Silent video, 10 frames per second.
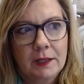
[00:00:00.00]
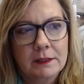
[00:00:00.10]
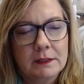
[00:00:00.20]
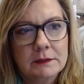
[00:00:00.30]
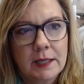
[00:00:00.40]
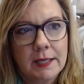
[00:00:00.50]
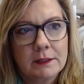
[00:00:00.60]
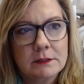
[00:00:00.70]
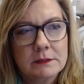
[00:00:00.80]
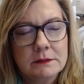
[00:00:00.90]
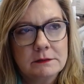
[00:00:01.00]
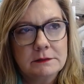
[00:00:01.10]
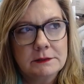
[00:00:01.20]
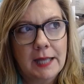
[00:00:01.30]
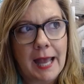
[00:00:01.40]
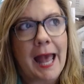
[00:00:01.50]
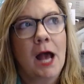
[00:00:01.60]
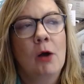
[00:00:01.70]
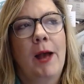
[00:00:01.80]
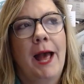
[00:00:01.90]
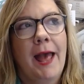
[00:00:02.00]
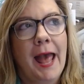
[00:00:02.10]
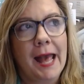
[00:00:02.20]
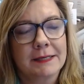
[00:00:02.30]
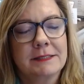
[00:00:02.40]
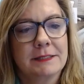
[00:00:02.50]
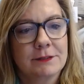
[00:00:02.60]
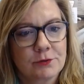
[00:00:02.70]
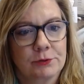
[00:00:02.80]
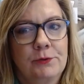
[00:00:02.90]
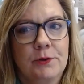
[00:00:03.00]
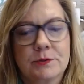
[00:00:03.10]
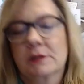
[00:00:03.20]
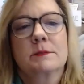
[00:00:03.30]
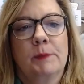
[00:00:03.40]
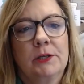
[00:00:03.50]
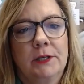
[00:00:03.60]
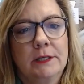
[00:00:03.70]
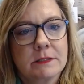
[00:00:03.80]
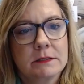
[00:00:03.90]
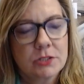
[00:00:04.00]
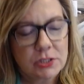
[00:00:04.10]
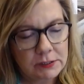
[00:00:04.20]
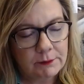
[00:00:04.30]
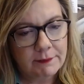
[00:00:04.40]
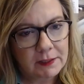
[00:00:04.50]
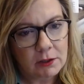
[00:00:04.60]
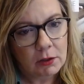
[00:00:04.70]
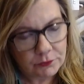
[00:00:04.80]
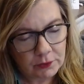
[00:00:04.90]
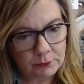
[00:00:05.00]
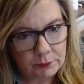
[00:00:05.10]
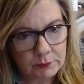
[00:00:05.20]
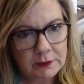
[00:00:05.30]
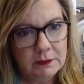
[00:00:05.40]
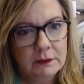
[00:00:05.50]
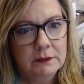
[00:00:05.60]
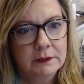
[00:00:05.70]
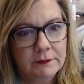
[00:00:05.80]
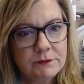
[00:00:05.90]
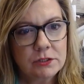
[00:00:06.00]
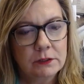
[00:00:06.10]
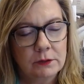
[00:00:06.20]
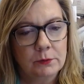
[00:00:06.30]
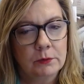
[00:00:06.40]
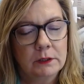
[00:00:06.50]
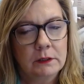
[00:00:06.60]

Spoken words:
and how I acted through those experiences too. I think also gives you